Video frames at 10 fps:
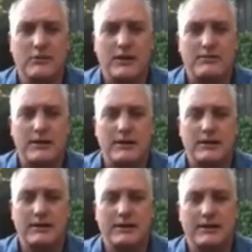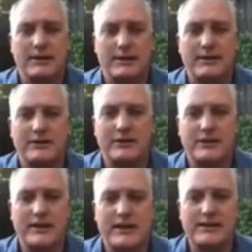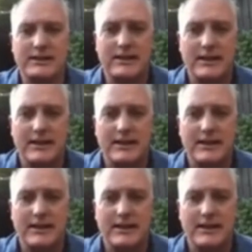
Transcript: way back in the early days,